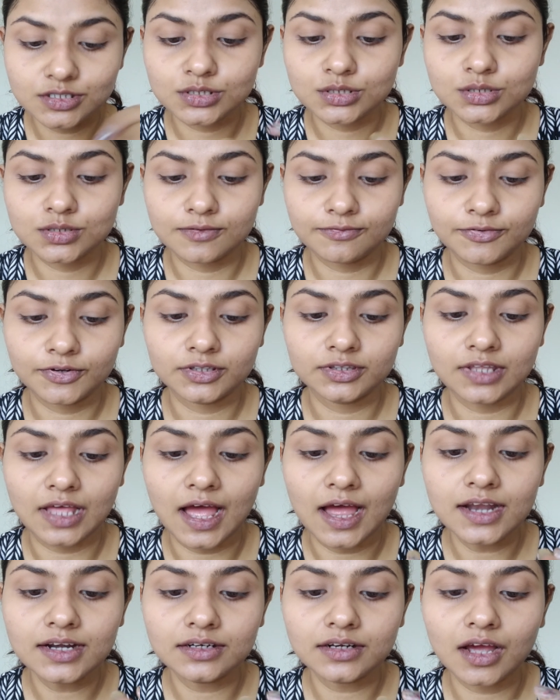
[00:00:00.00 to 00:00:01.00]
So for
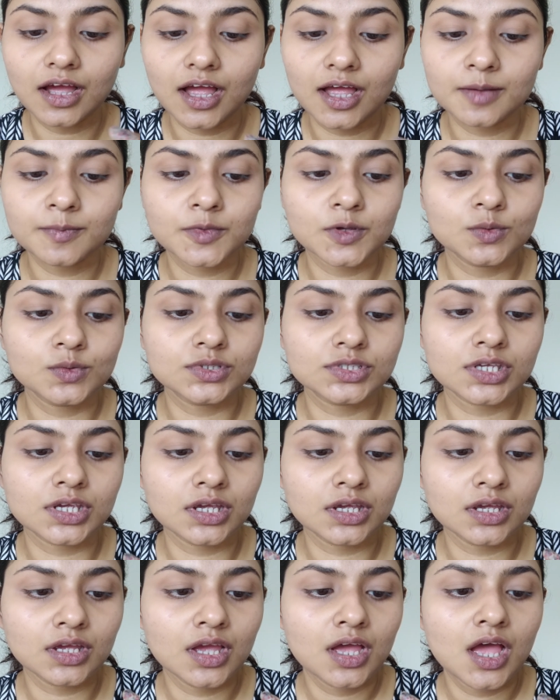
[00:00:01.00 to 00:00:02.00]
that I am
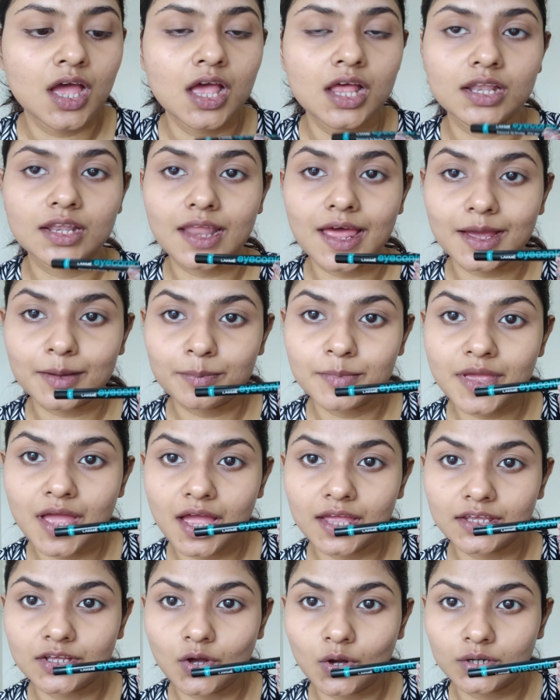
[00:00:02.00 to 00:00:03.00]
using Lakme
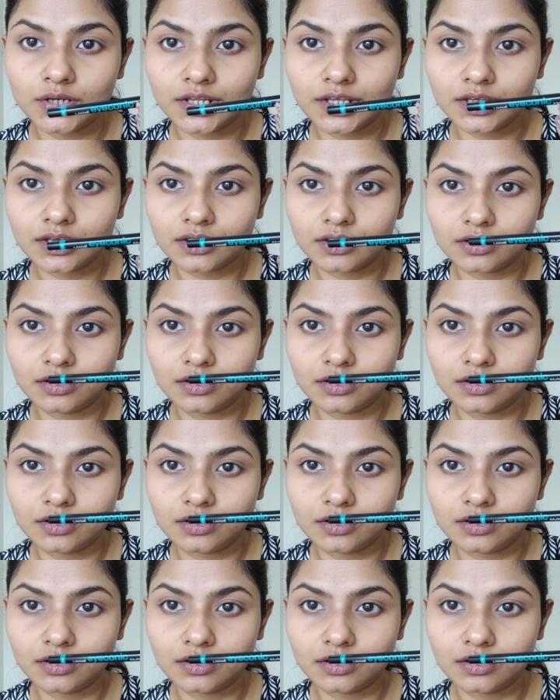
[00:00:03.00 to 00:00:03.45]
Eyeconic